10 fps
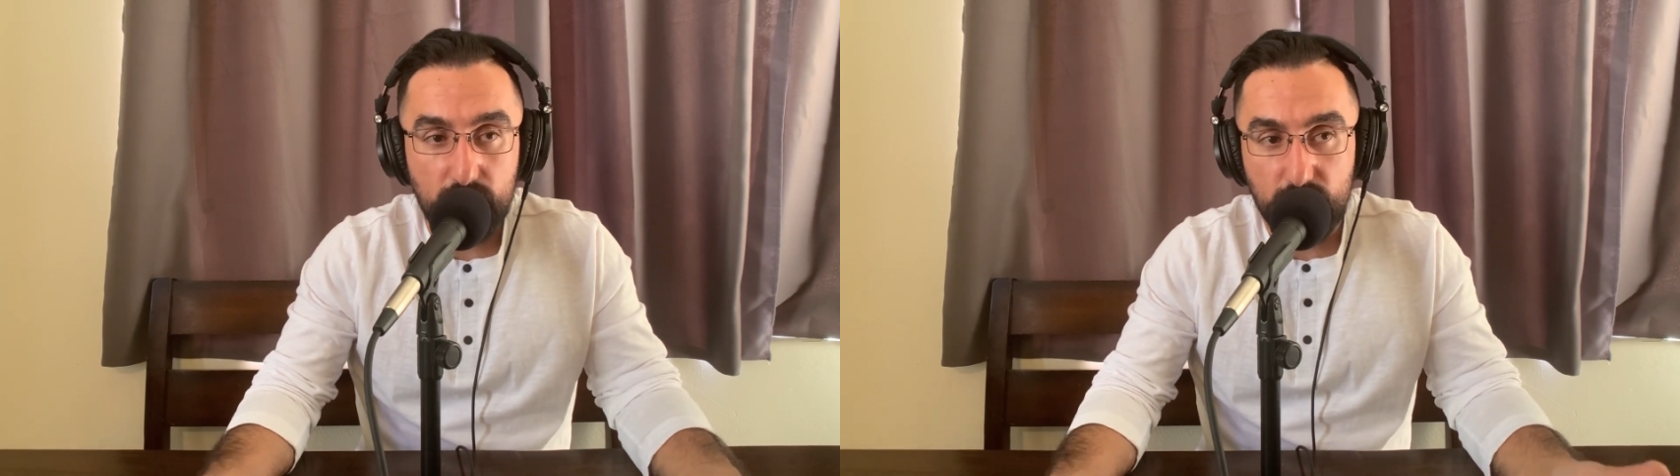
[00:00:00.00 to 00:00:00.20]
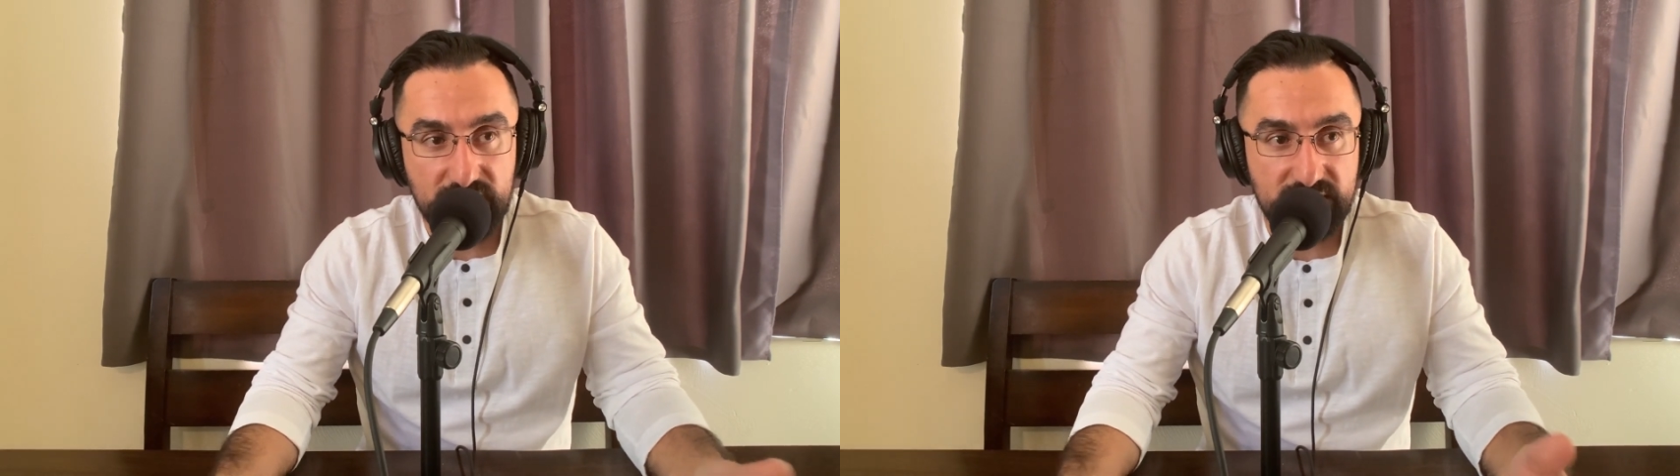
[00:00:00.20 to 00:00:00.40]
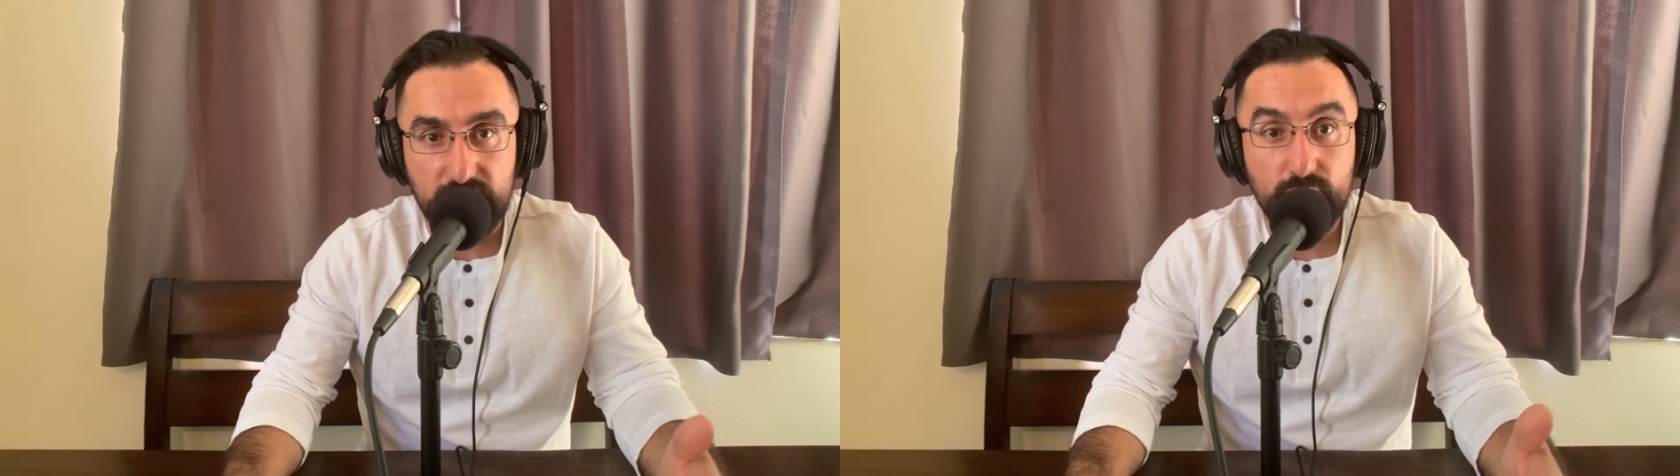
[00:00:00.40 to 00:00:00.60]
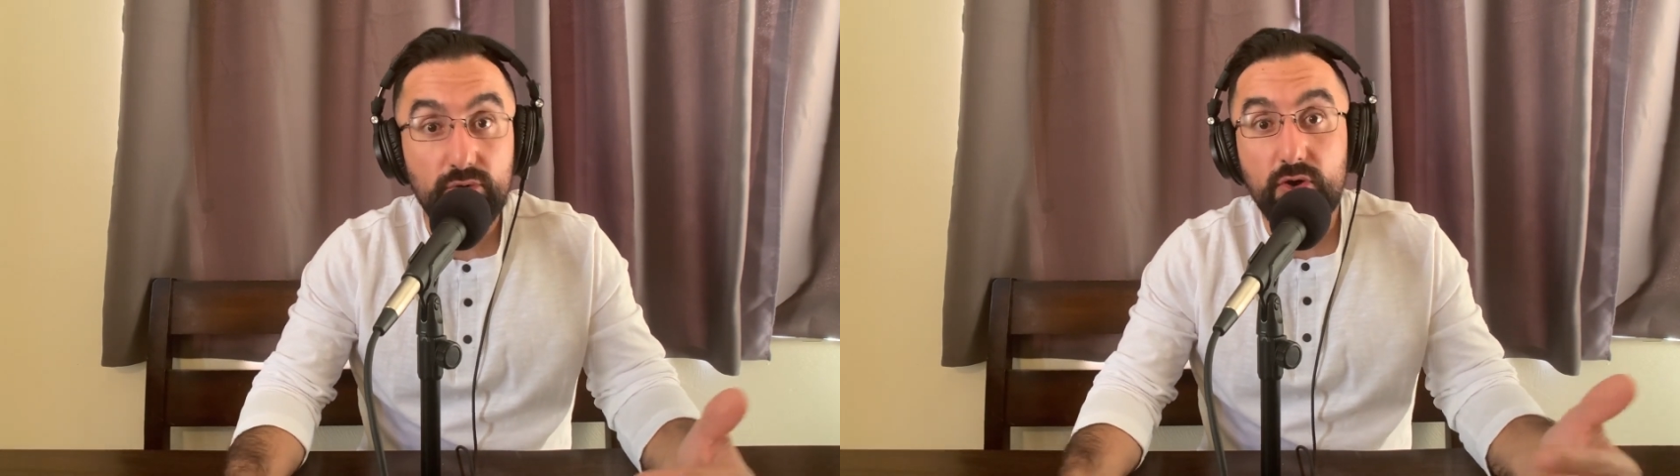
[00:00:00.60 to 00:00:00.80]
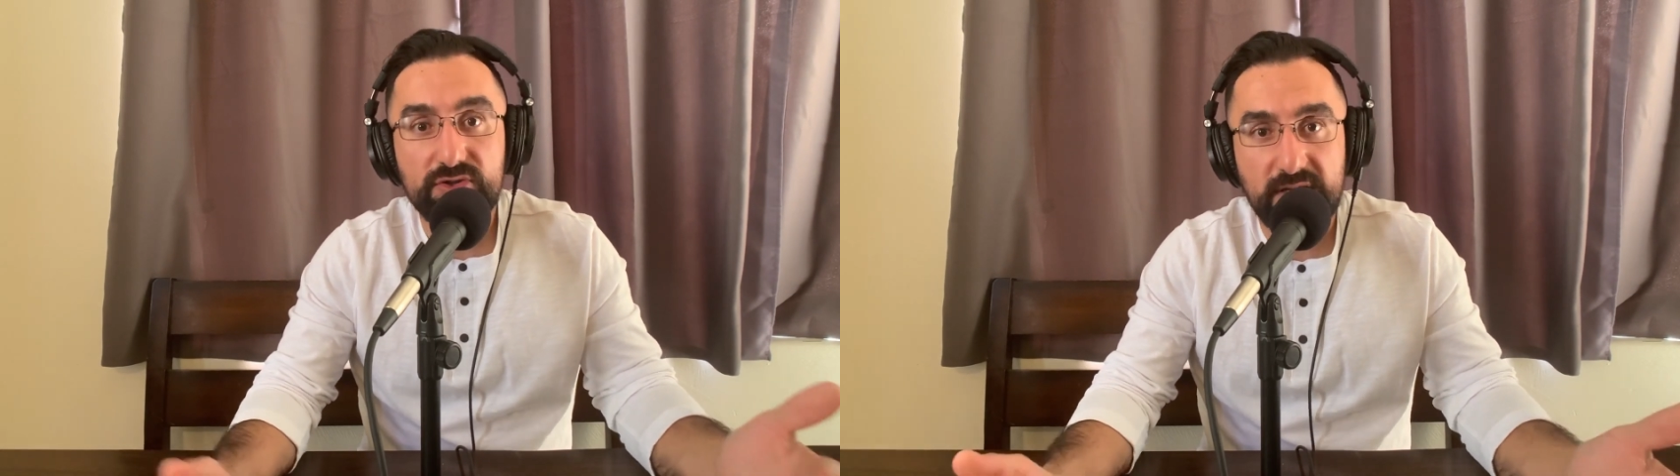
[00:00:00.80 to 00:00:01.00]
Which then,
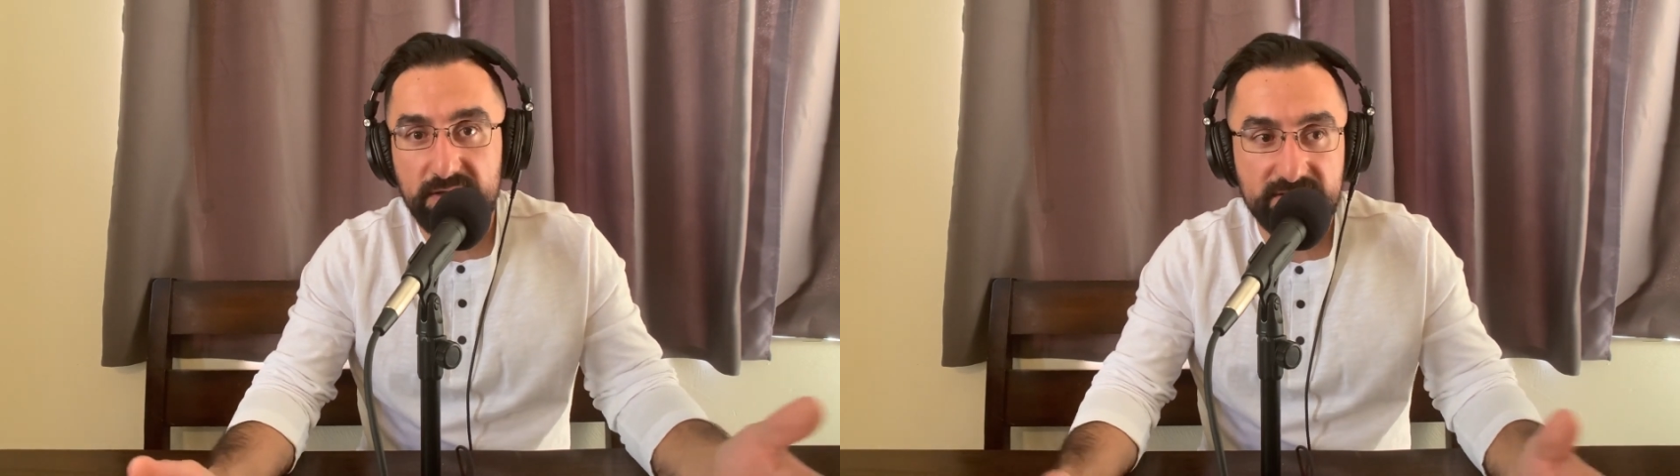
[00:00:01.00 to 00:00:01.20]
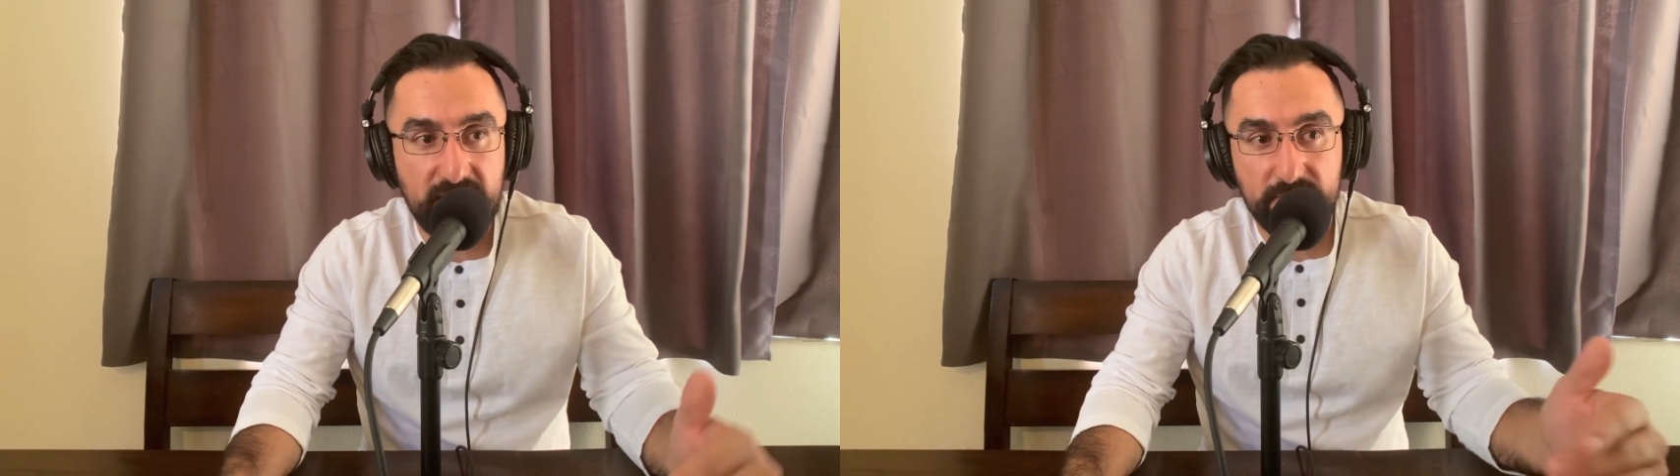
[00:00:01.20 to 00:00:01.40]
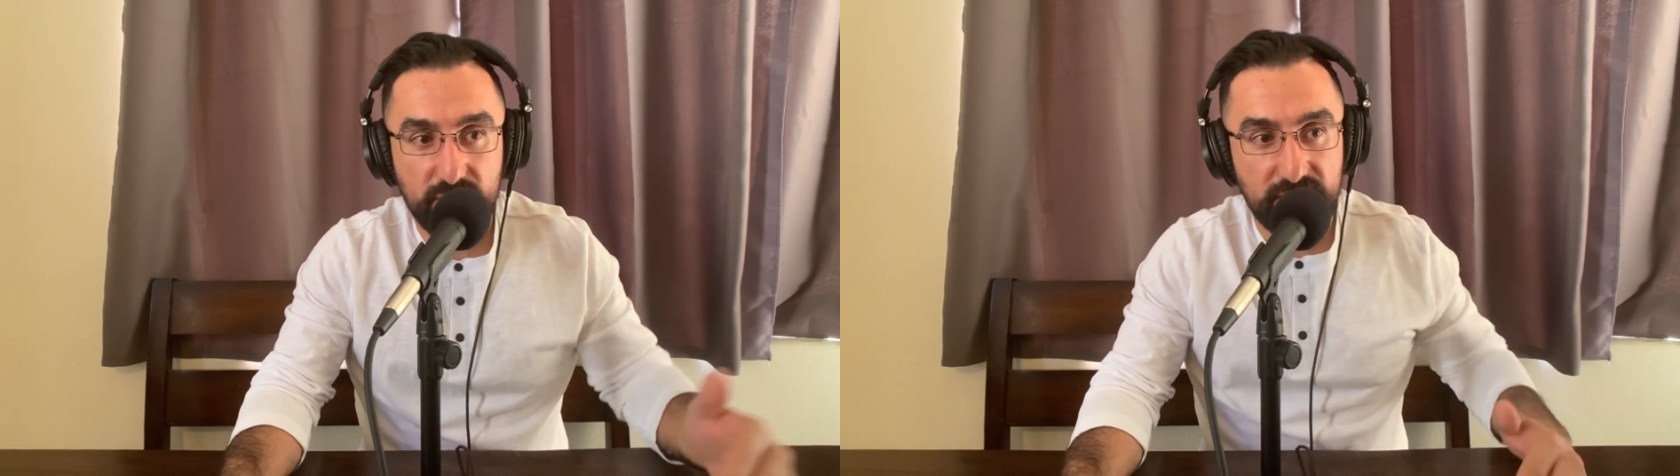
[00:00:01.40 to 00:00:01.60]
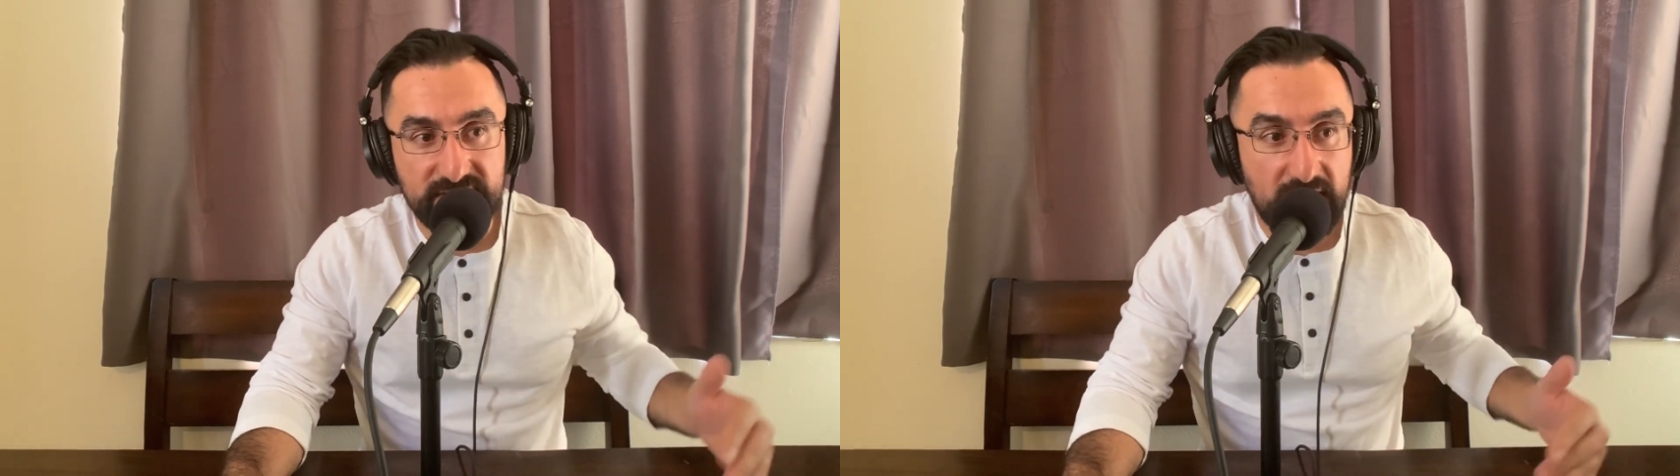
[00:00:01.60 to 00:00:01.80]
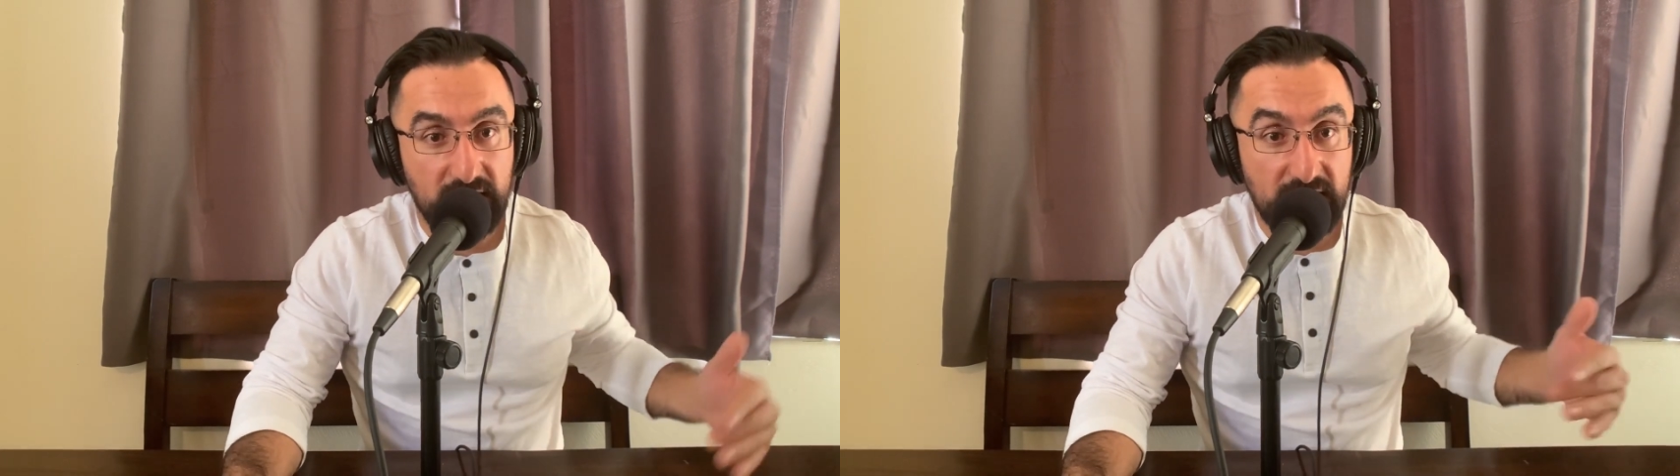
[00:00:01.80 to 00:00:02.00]
who knows, does that